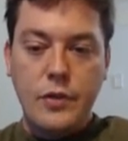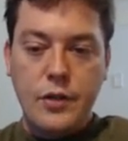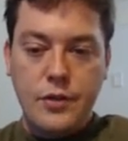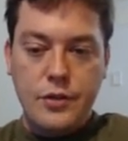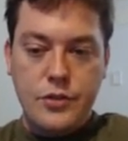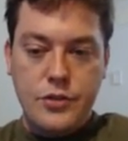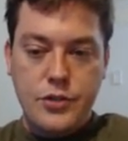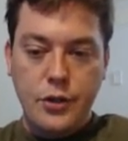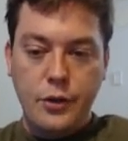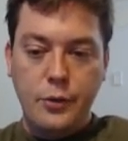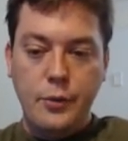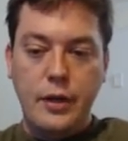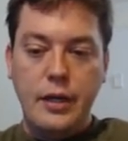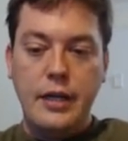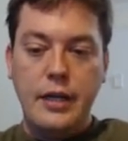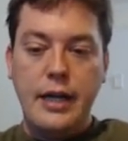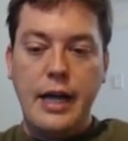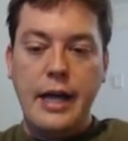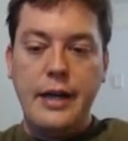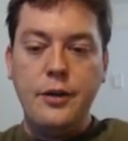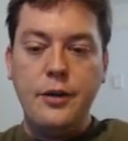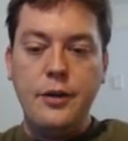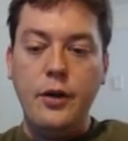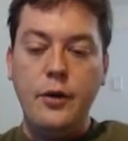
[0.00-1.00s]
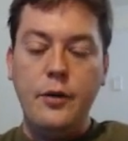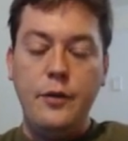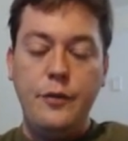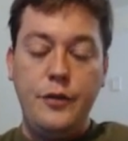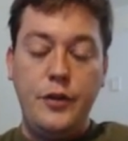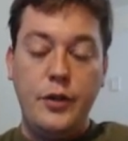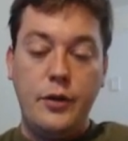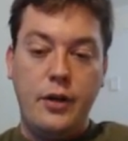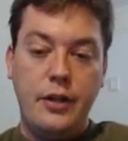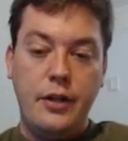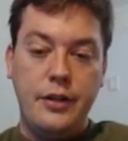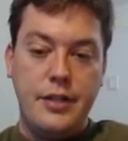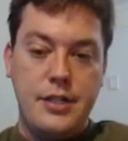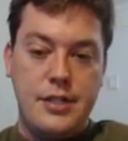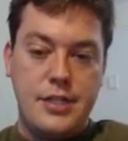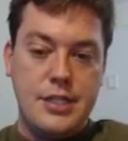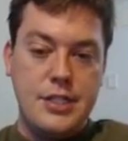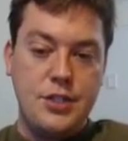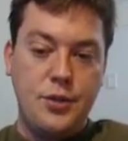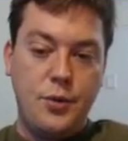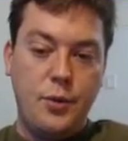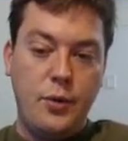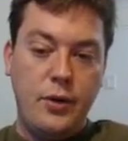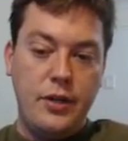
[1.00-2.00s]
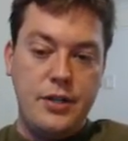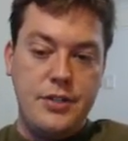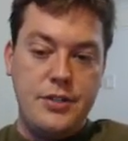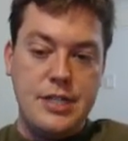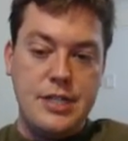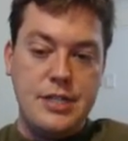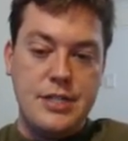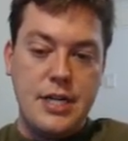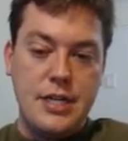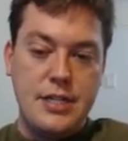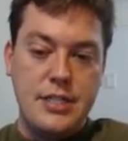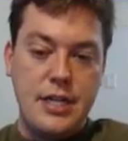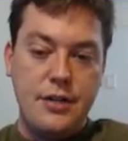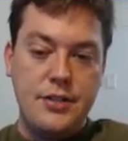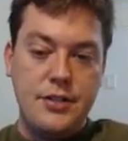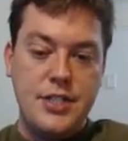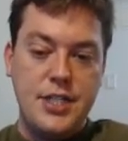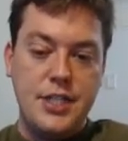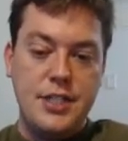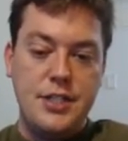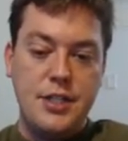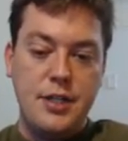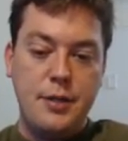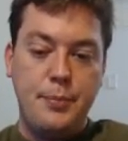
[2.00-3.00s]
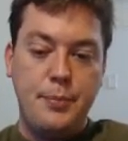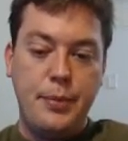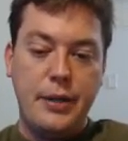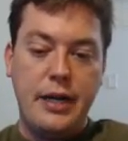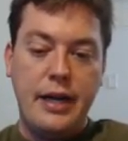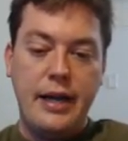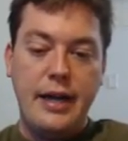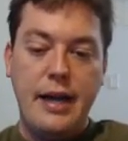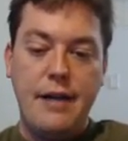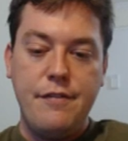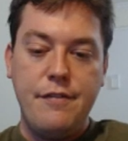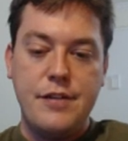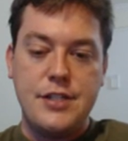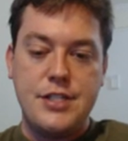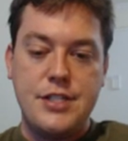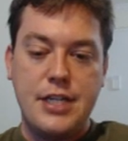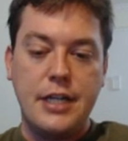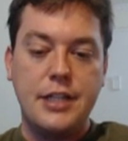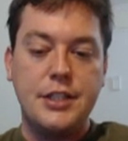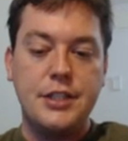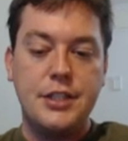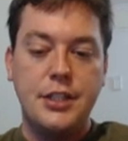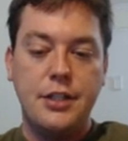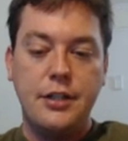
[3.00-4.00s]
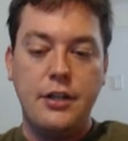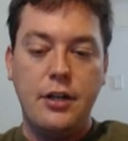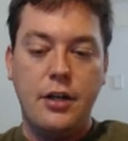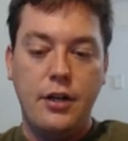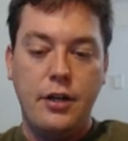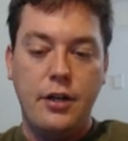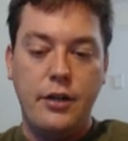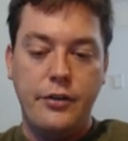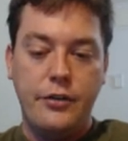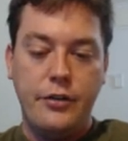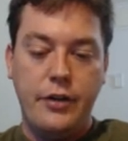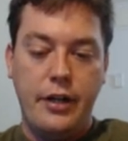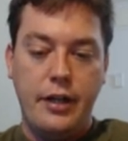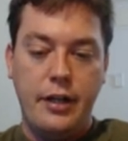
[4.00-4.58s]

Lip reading: So I don't know if you're on the Discord, DJ Salchicha, but I have this section called